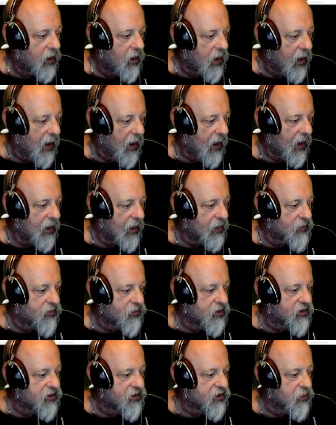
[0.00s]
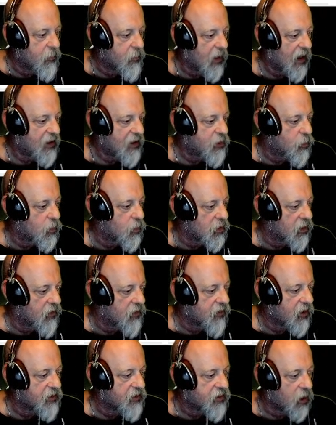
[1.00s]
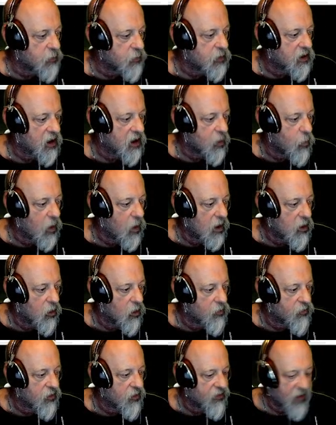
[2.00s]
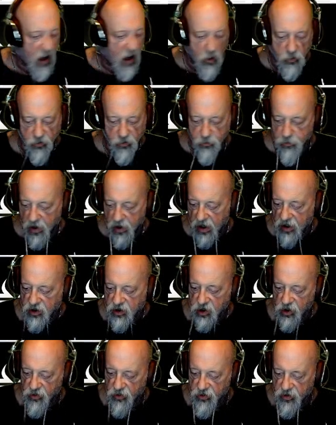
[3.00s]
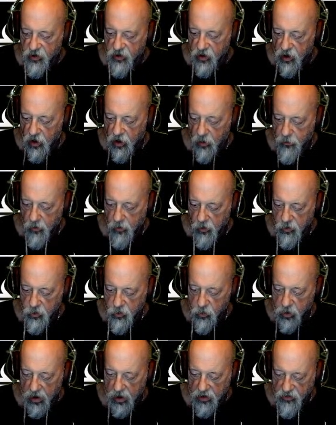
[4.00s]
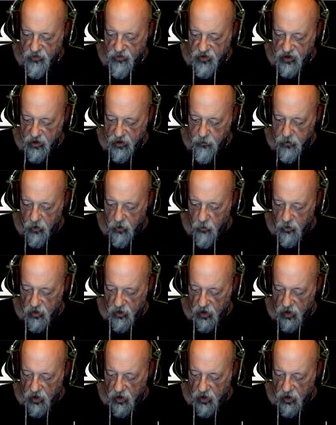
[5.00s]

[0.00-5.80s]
And since the manual is undoubtedly well over 1,000 pages, oh, you can't see me.